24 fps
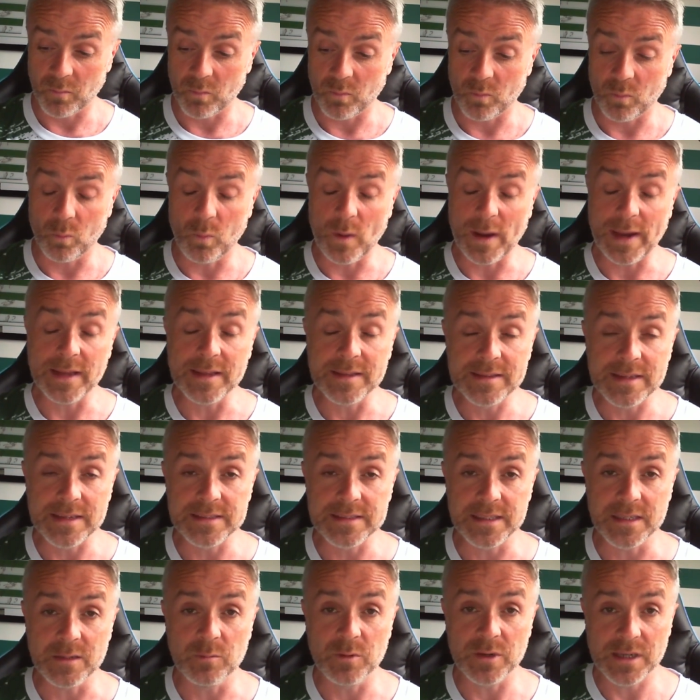waiting to
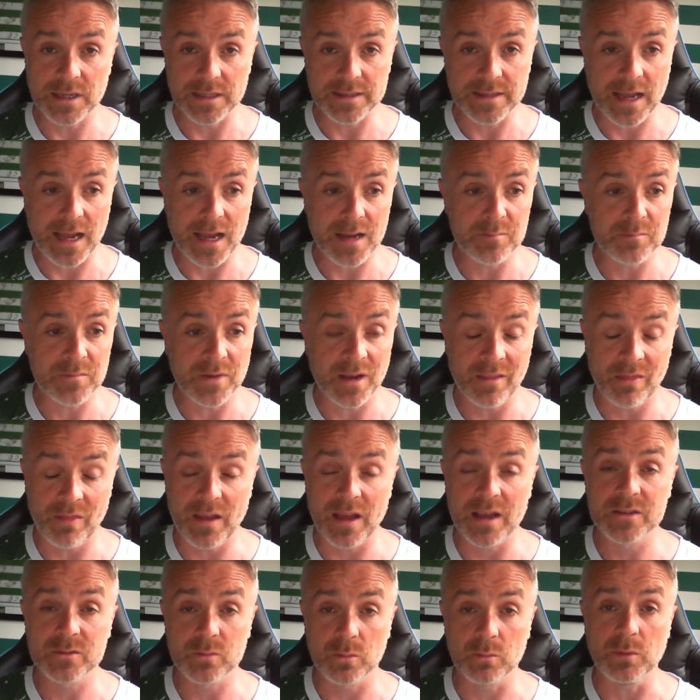see what could happen, and
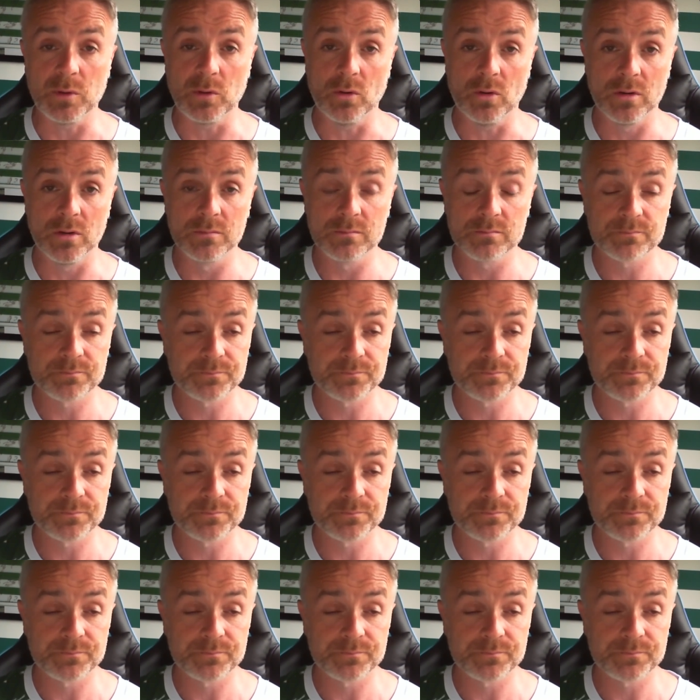that's what we got.